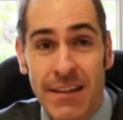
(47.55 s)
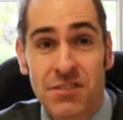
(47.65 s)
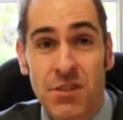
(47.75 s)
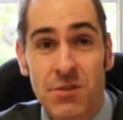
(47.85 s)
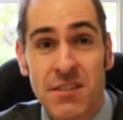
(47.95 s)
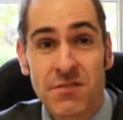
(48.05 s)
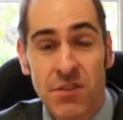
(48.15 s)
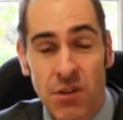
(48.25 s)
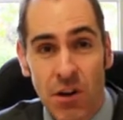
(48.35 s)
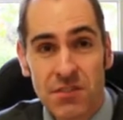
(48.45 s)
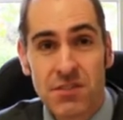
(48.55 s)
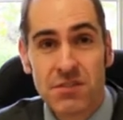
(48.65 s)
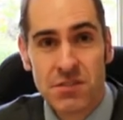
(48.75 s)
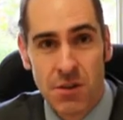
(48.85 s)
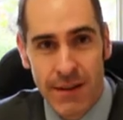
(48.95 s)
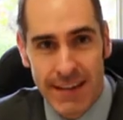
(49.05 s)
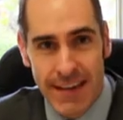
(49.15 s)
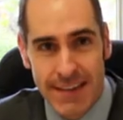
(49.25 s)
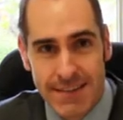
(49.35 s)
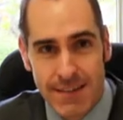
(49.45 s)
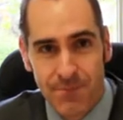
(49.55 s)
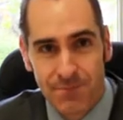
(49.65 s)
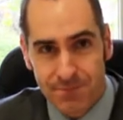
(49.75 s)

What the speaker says: excuses for not doing it.